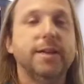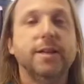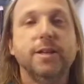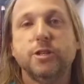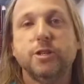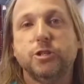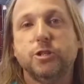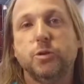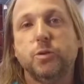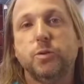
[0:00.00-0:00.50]

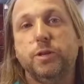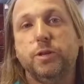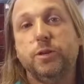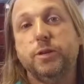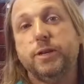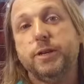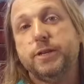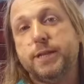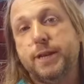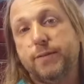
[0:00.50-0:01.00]
So you
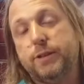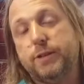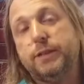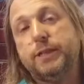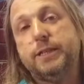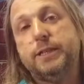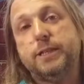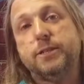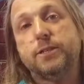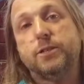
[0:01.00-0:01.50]
can definitely
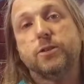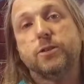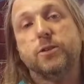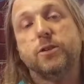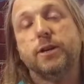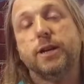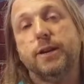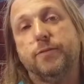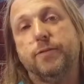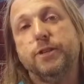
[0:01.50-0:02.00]
see the
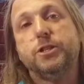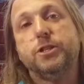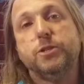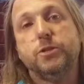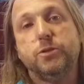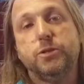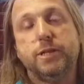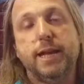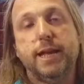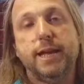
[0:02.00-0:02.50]
song every
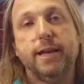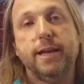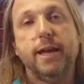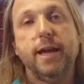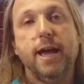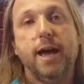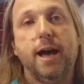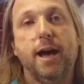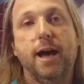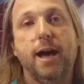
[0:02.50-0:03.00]
Tuesday,
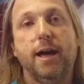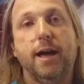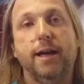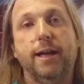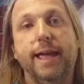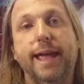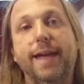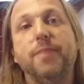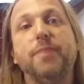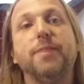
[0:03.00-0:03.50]
uh,
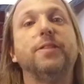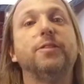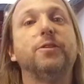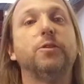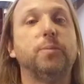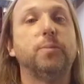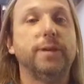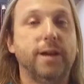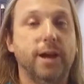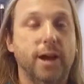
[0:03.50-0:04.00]
and then there'll
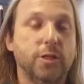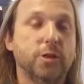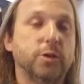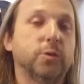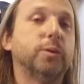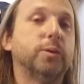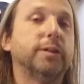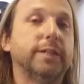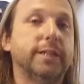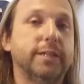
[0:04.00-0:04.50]
be other
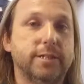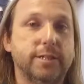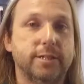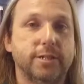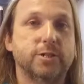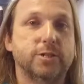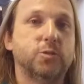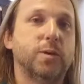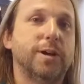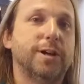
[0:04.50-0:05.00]
releases
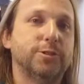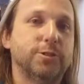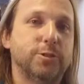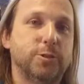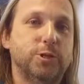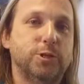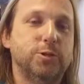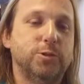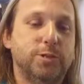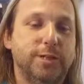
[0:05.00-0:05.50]
as well. So
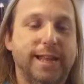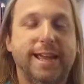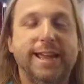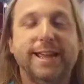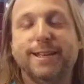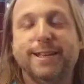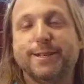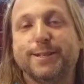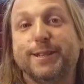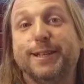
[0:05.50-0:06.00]
Tuesday
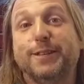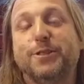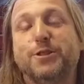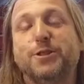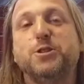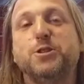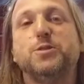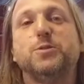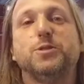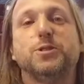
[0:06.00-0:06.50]
is like the
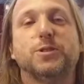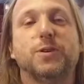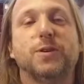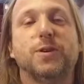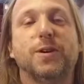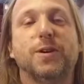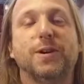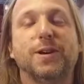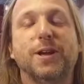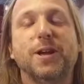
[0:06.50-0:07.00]
new
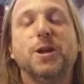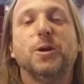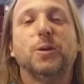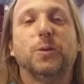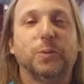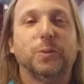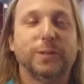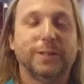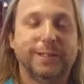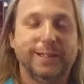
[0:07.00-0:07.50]
song
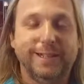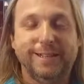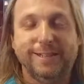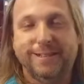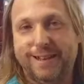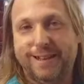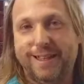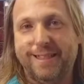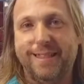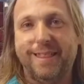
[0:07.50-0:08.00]

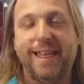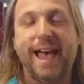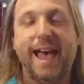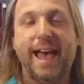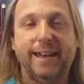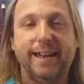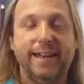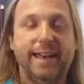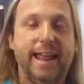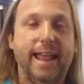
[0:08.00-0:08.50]
released
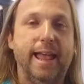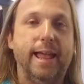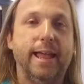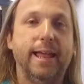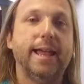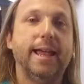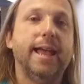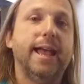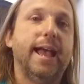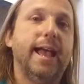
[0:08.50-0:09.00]
that day,
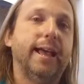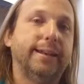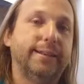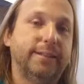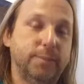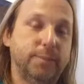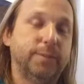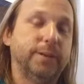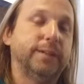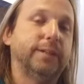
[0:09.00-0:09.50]
and
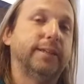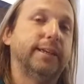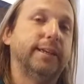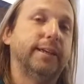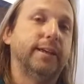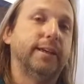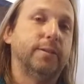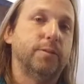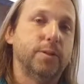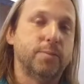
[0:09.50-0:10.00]

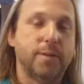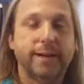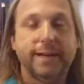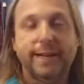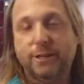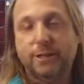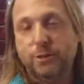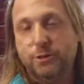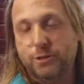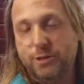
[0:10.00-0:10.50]
typically the Monday,
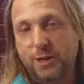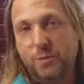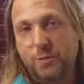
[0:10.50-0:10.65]
Tuesday,